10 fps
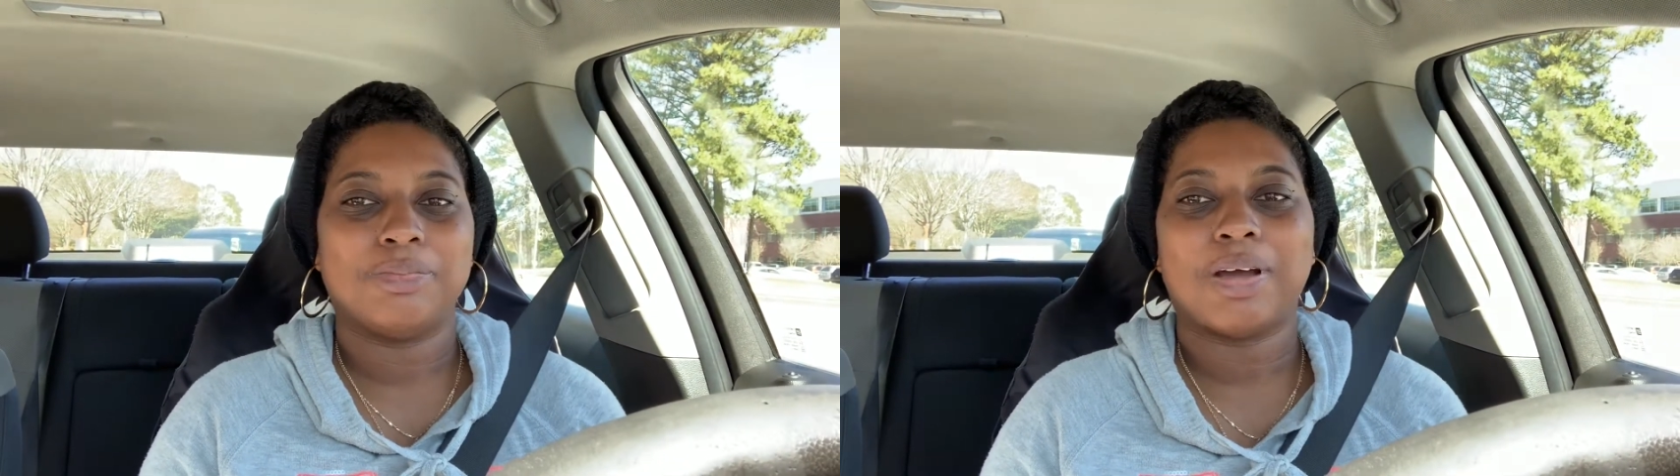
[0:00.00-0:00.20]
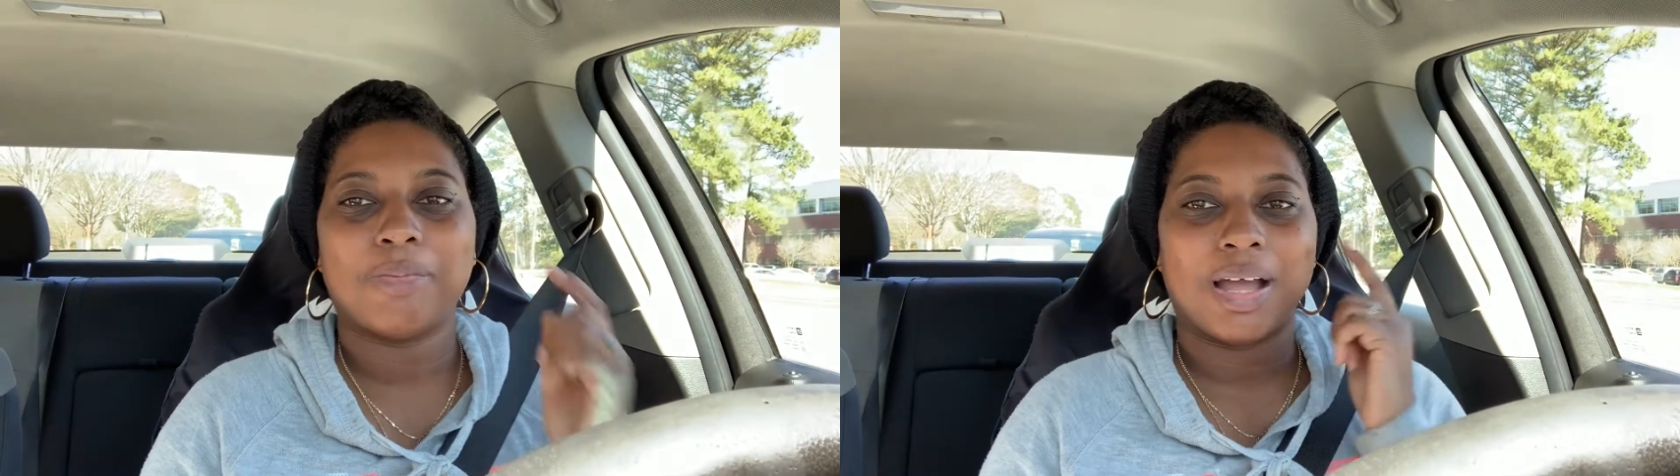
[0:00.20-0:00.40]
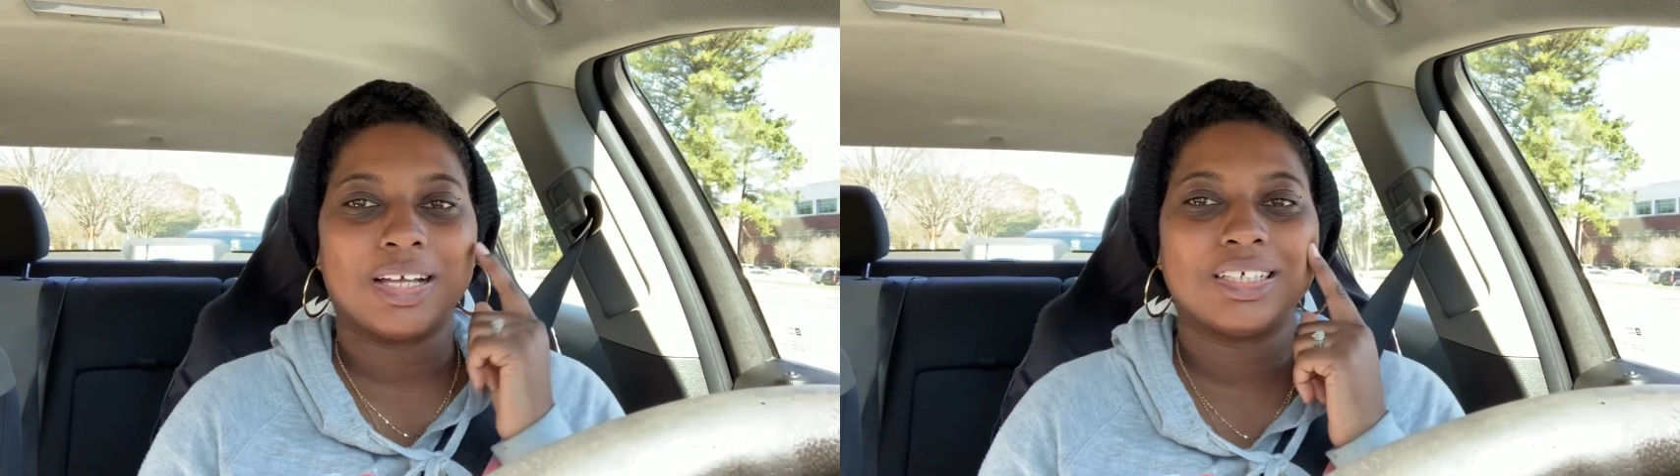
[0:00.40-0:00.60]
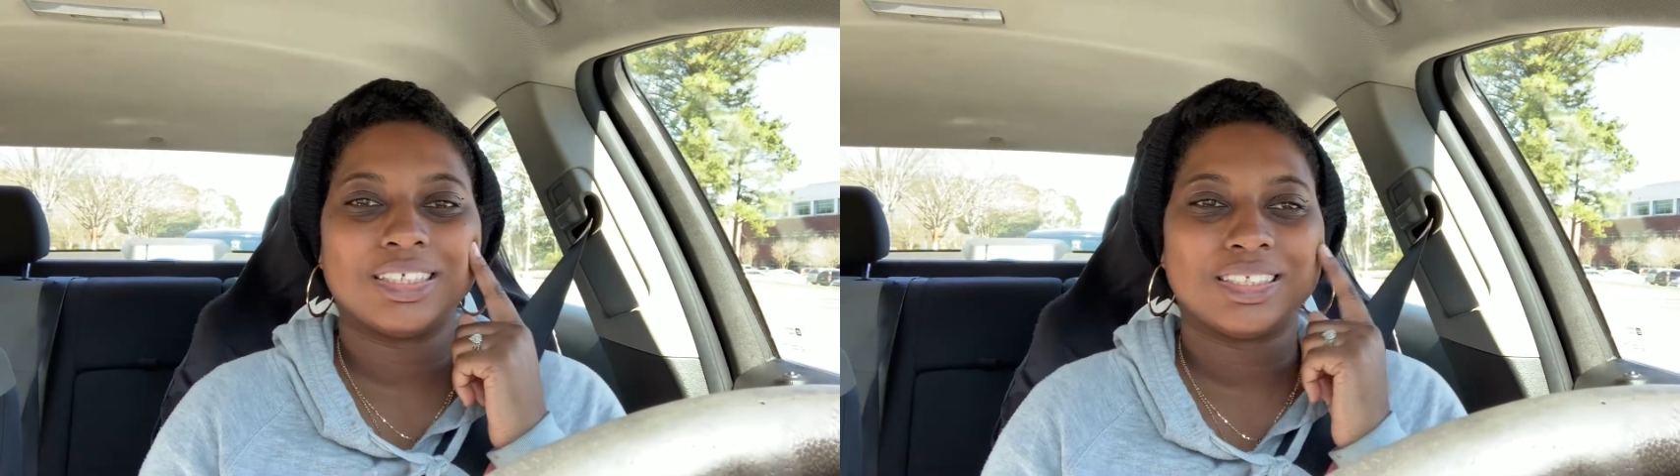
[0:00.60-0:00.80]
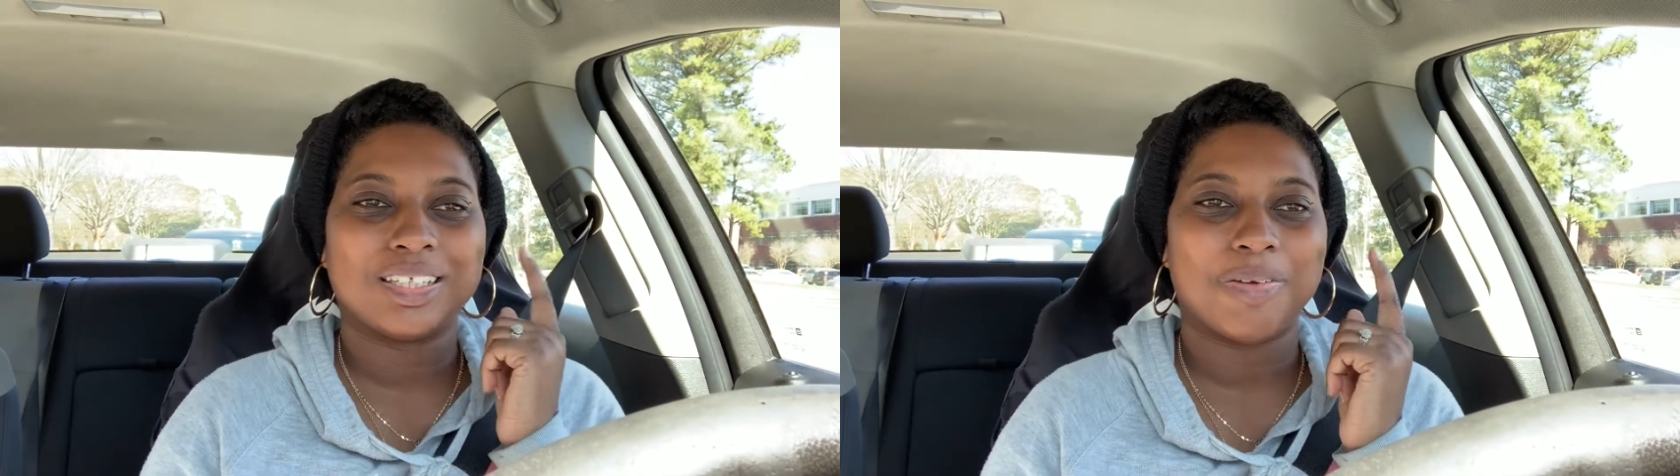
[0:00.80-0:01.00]
by my
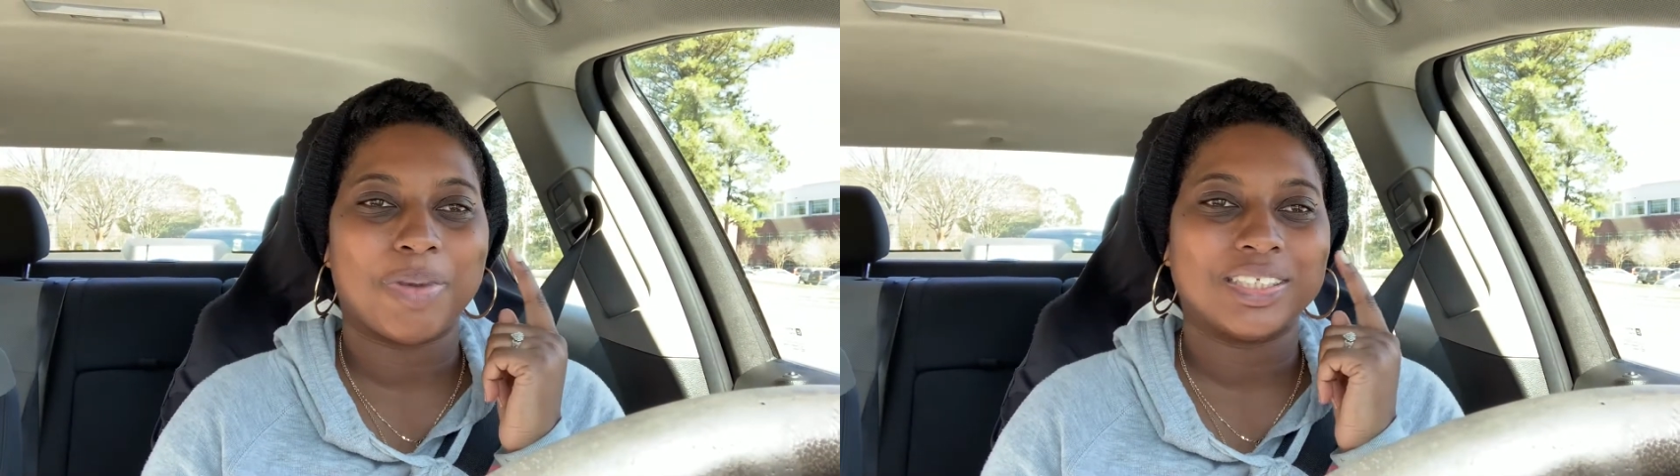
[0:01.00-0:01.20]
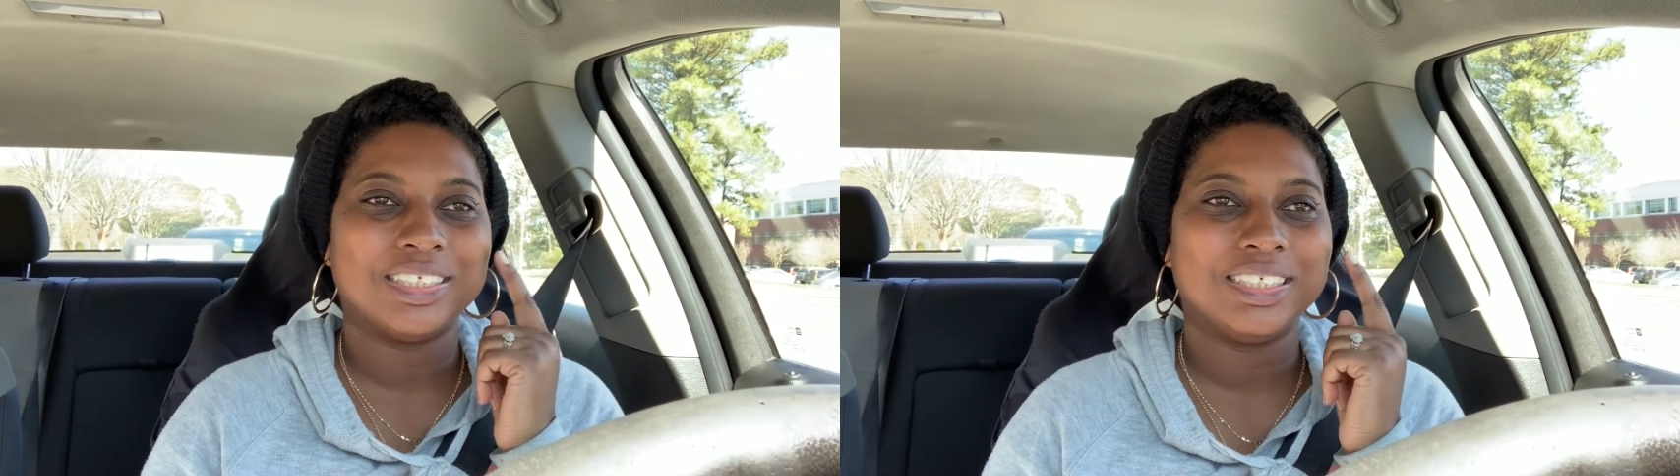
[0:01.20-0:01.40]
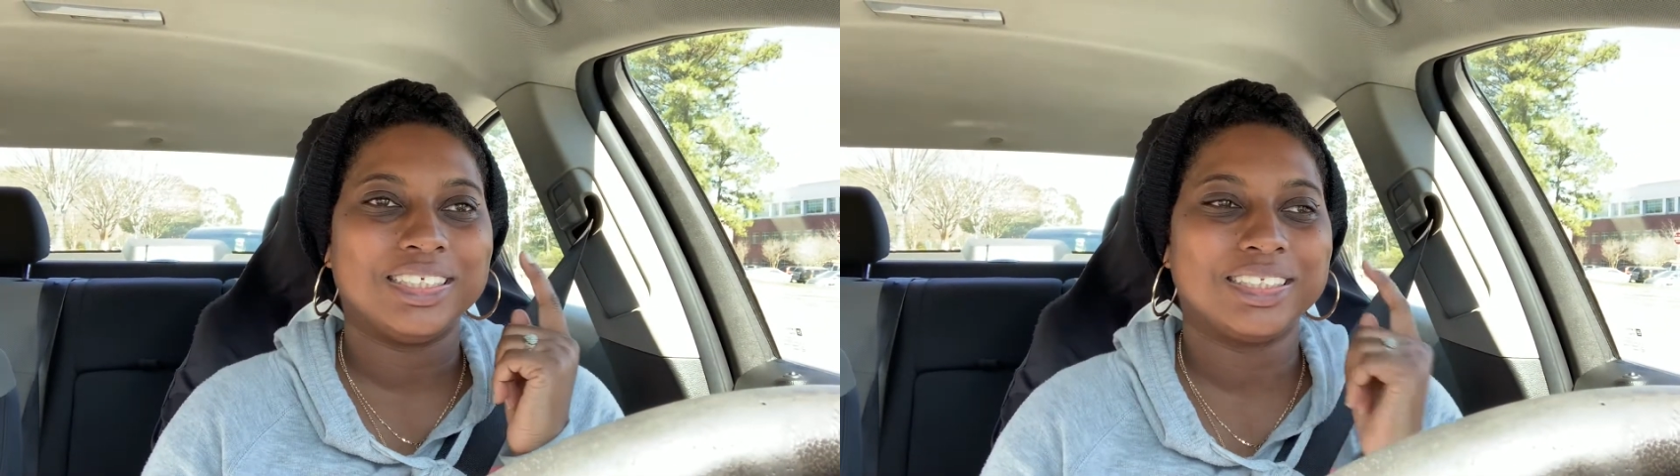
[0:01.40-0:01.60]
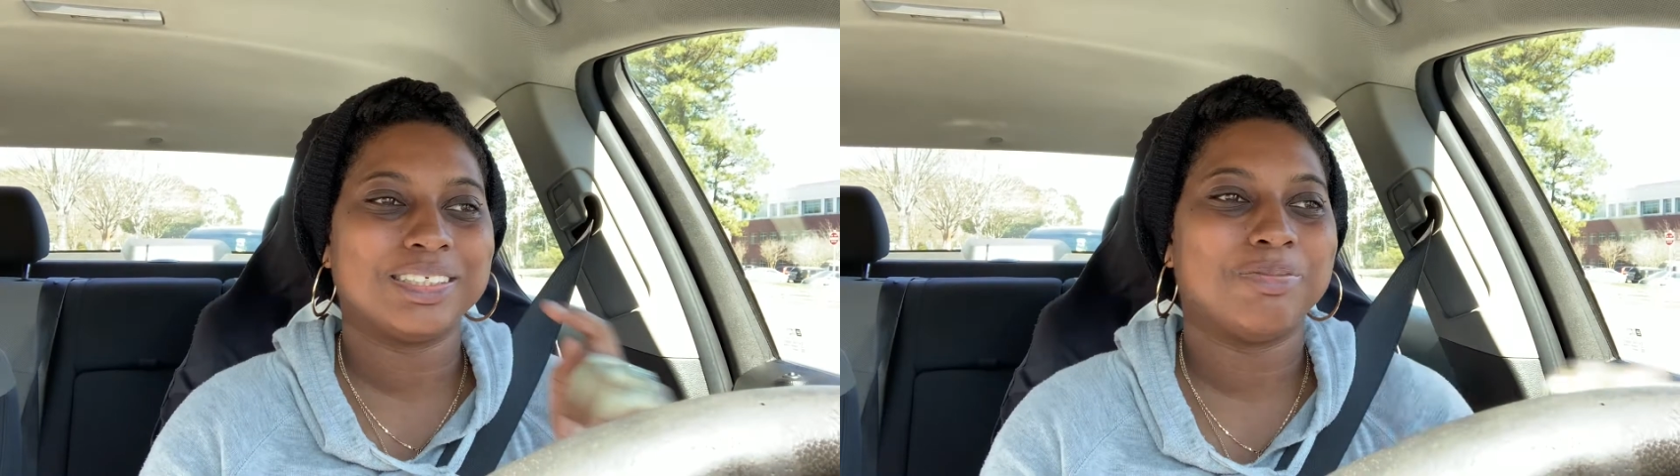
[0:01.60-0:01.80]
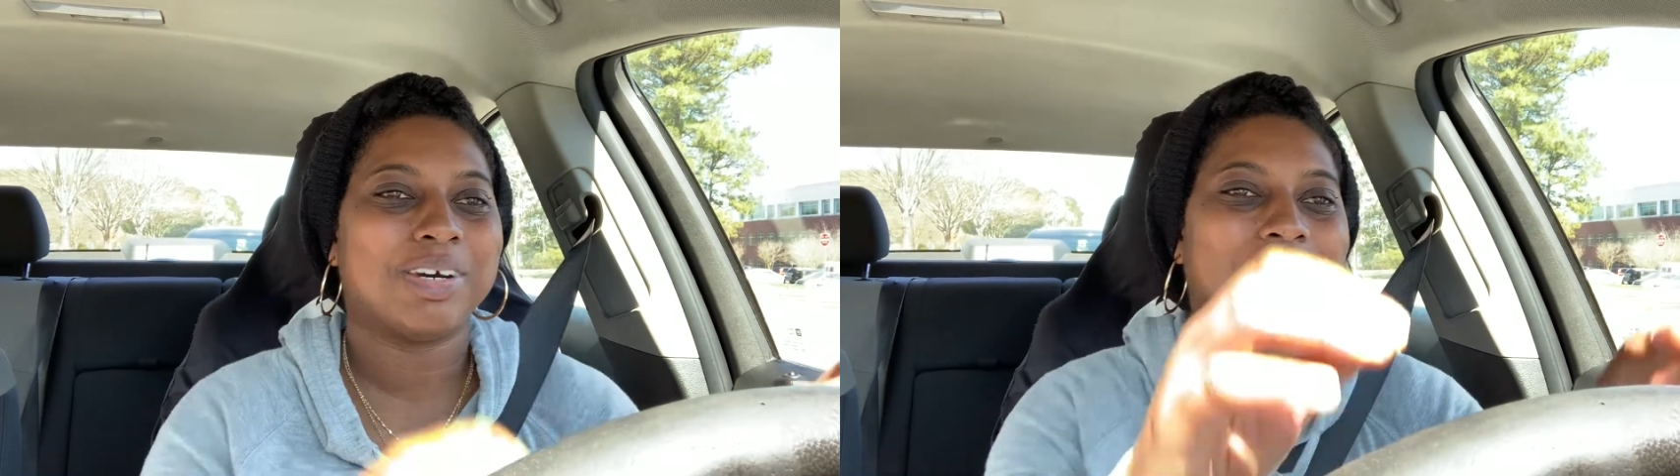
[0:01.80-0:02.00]
cheeks.
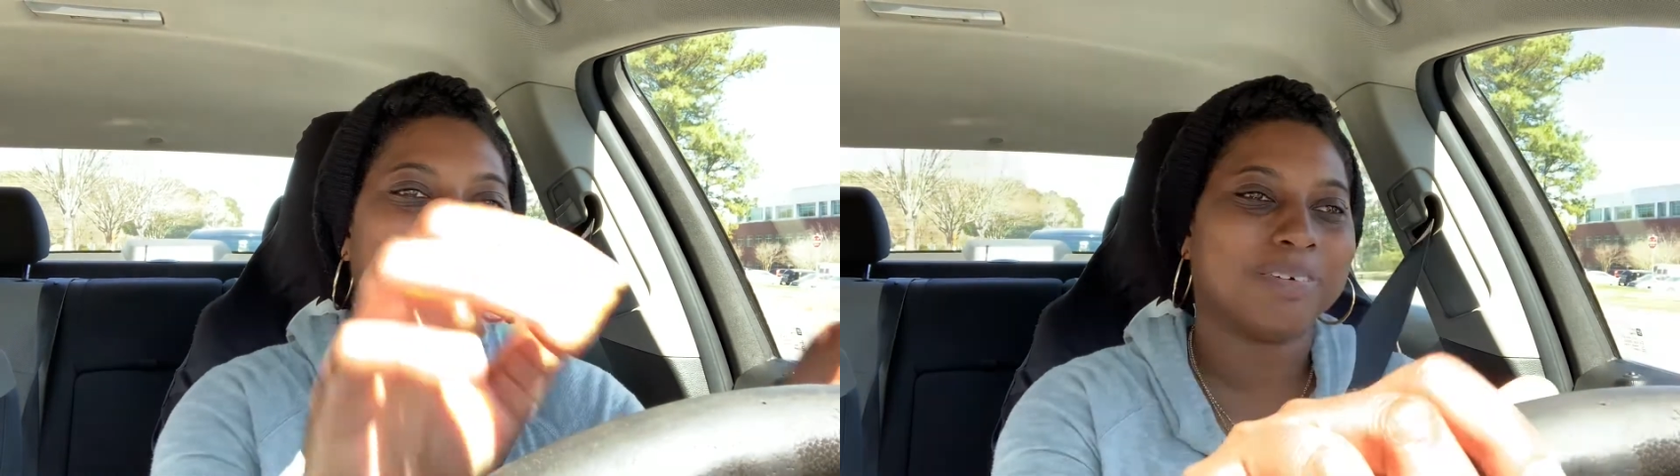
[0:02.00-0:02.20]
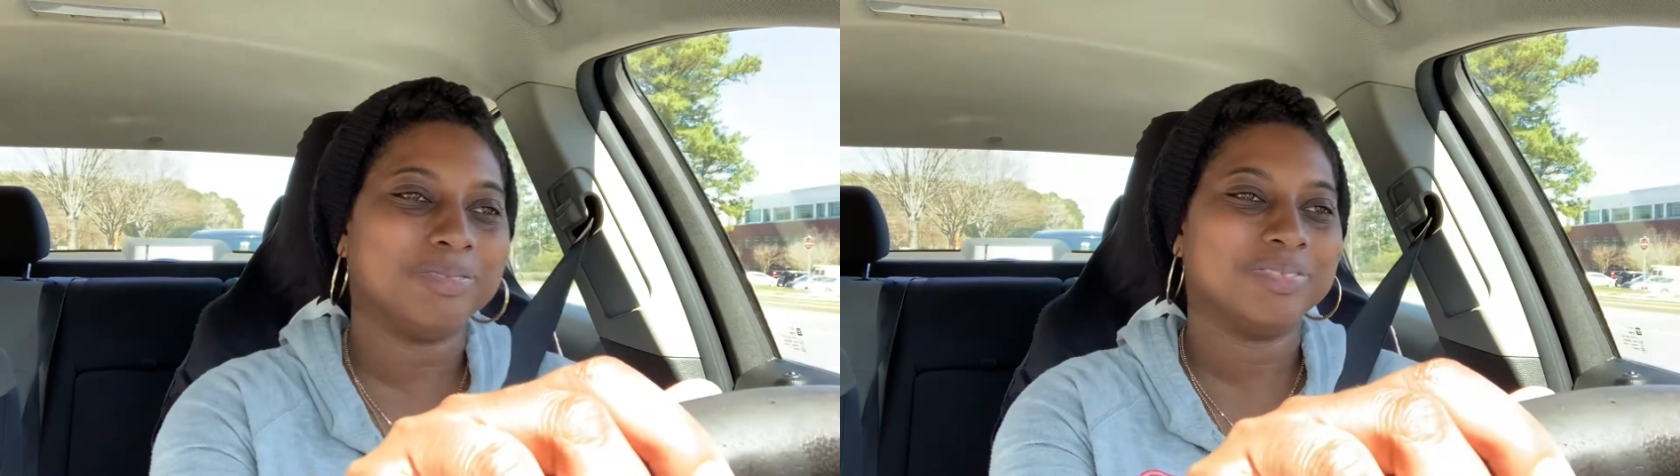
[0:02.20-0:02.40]
But um,